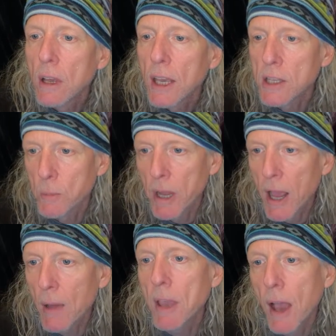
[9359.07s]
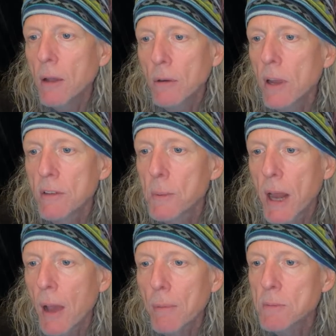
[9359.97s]
It's been happening. Yeah, I agree. It's been
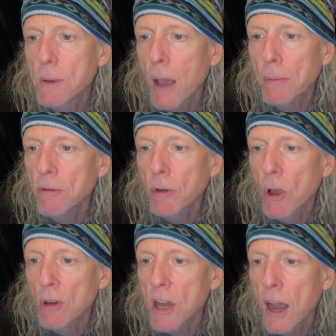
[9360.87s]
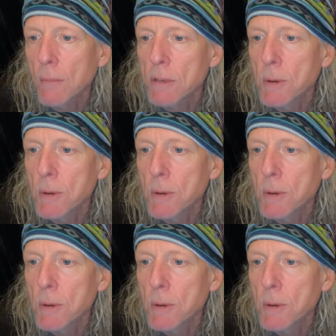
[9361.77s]
happening. It's been happening for a long time.